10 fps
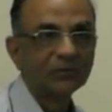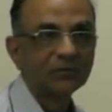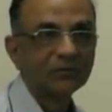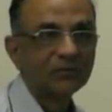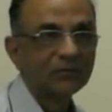
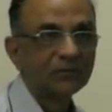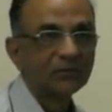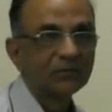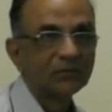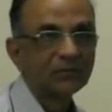
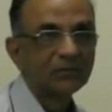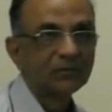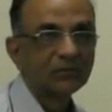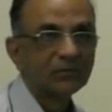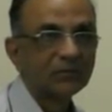
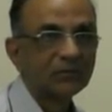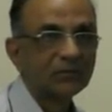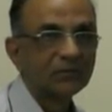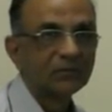[no speech]